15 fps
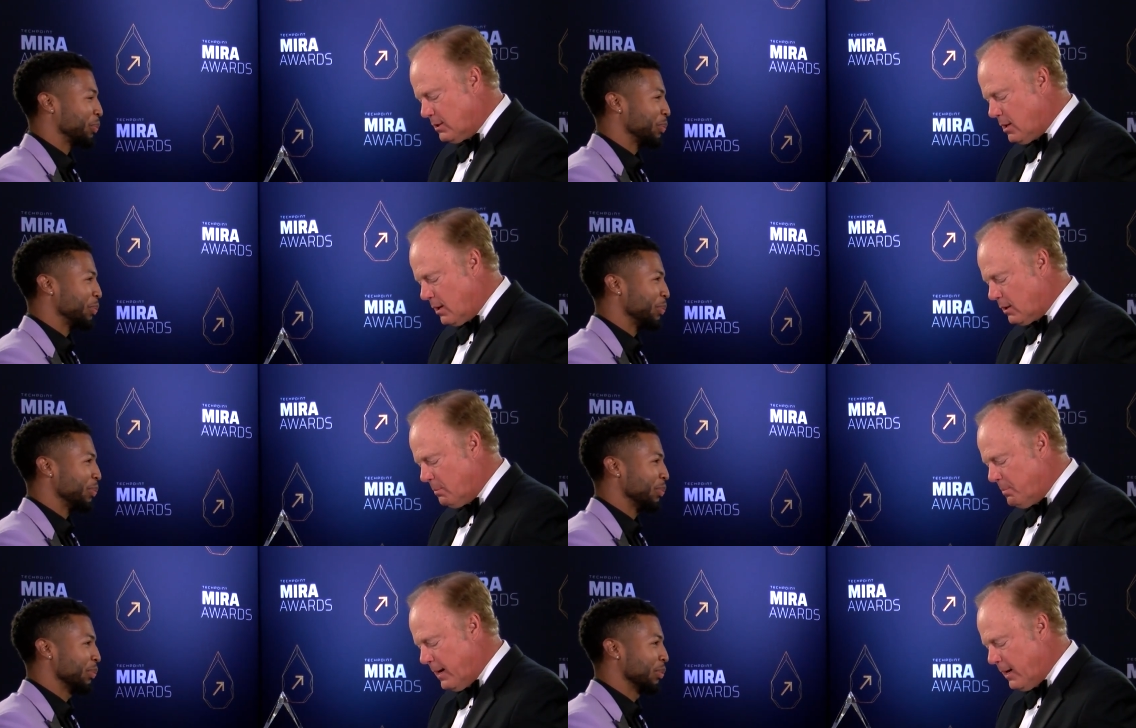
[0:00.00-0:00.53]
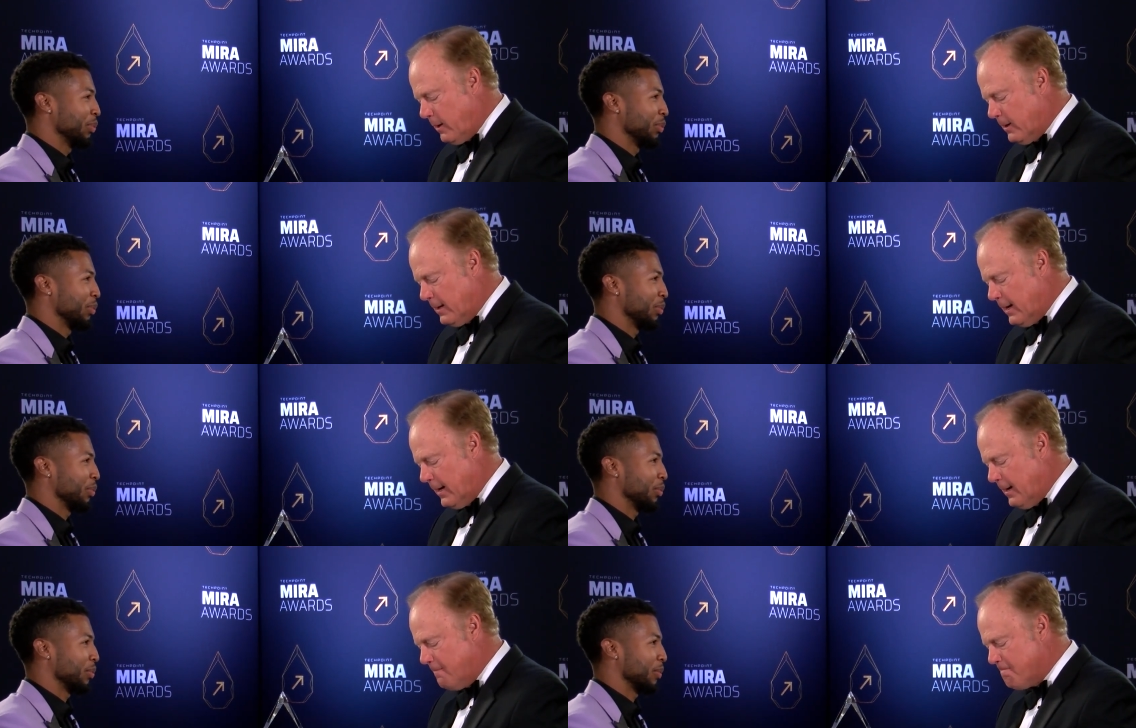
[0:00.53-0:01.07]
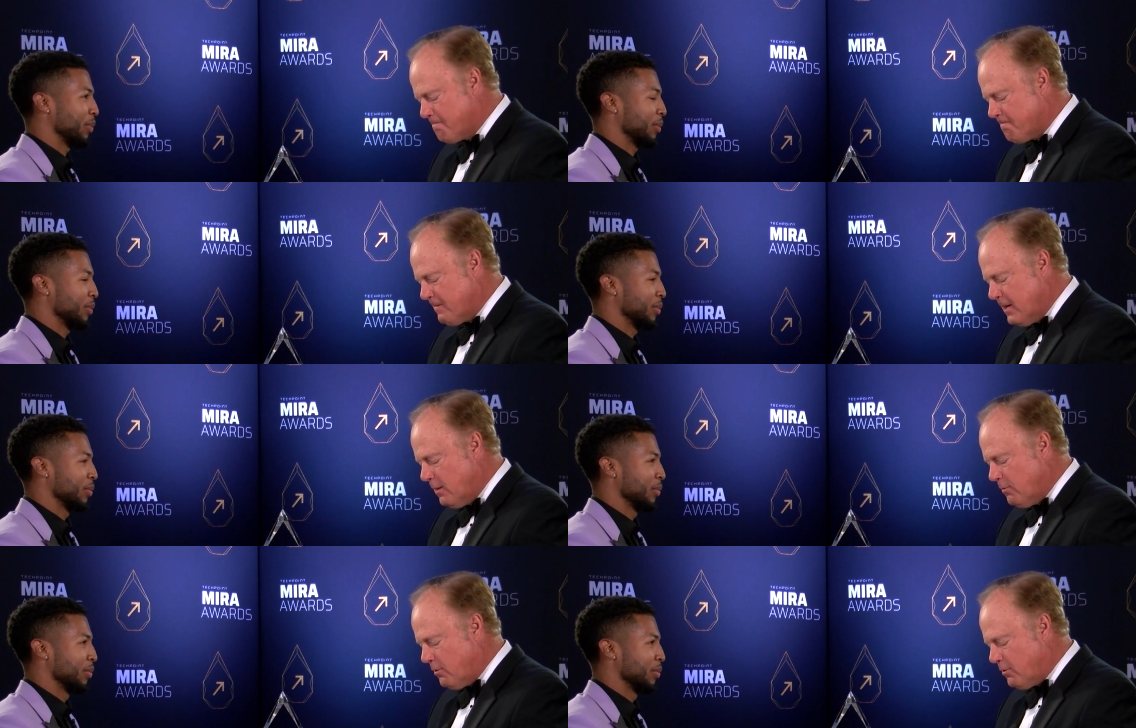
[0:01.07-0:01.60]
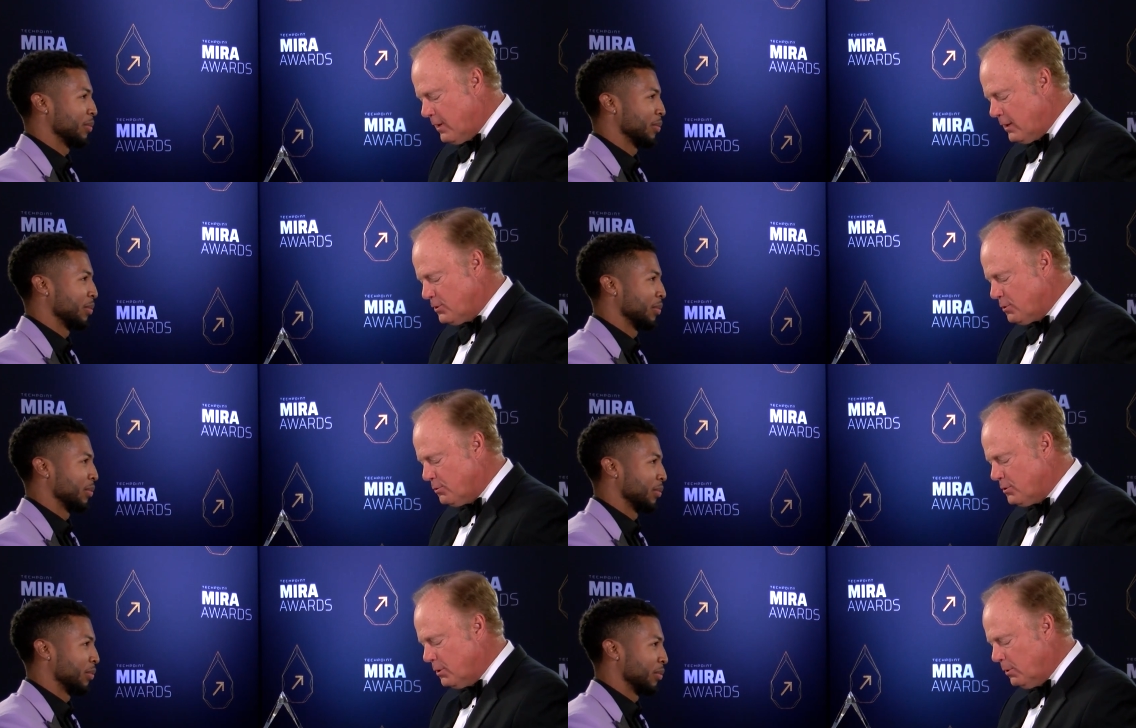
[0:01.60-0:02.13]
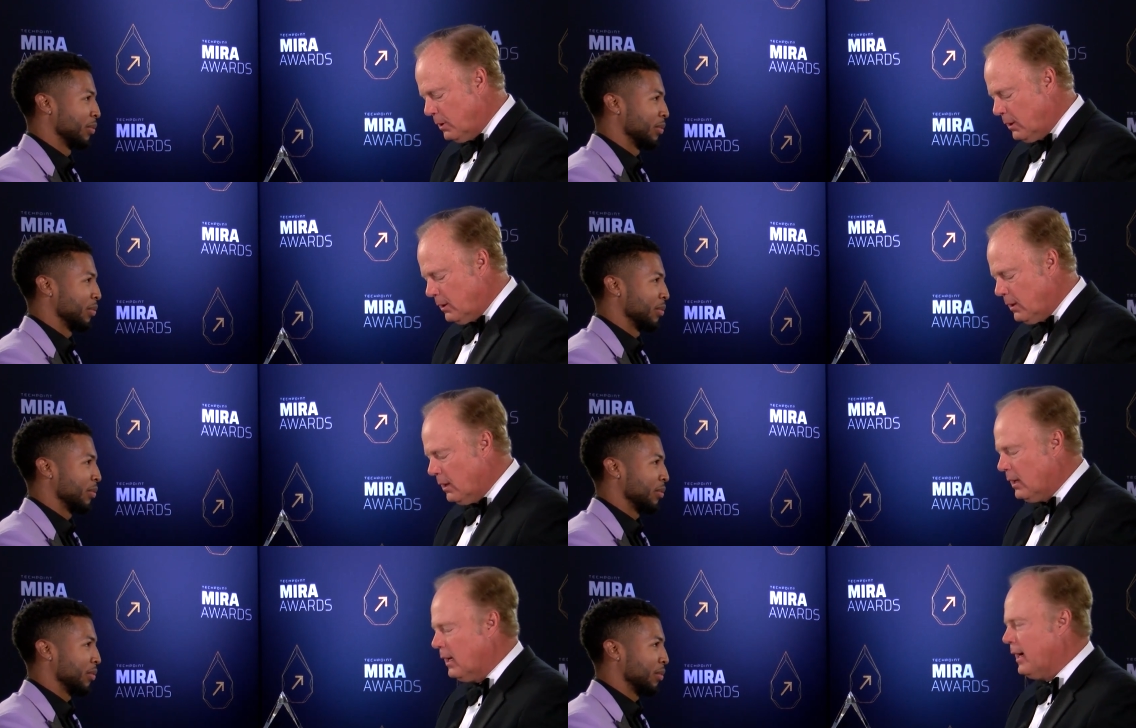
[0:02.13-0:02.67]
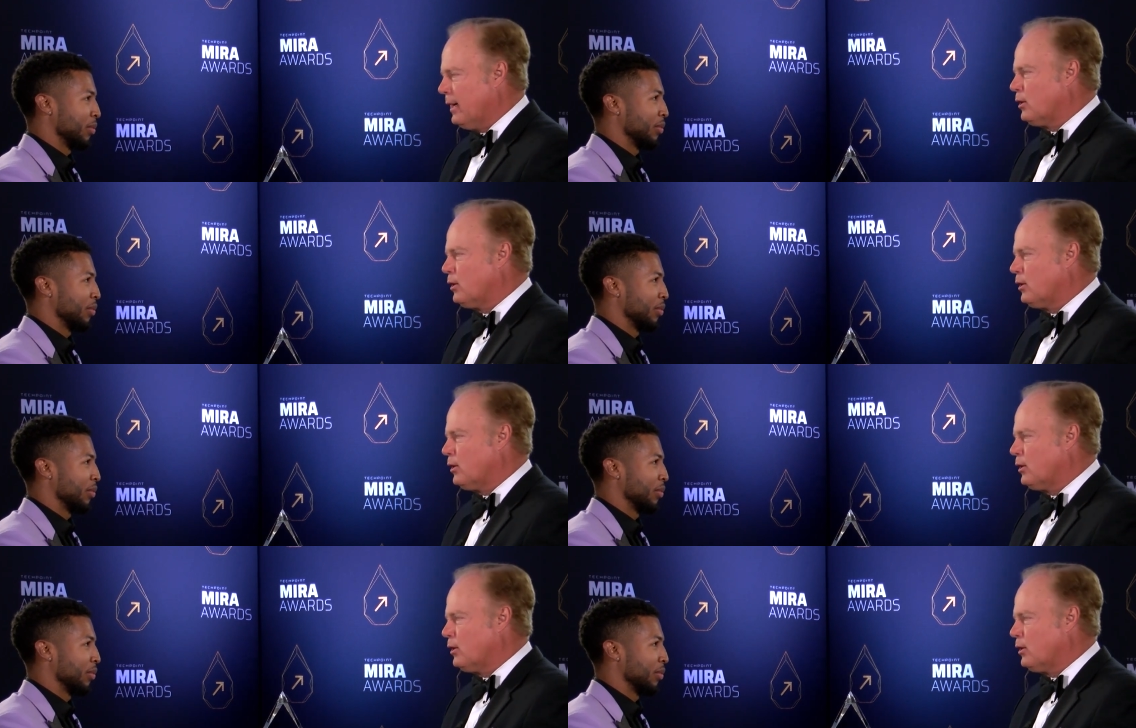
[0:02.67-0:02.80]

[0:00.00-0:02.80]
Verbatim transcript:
Speaker 1: Talk about um, the things you're doing uh,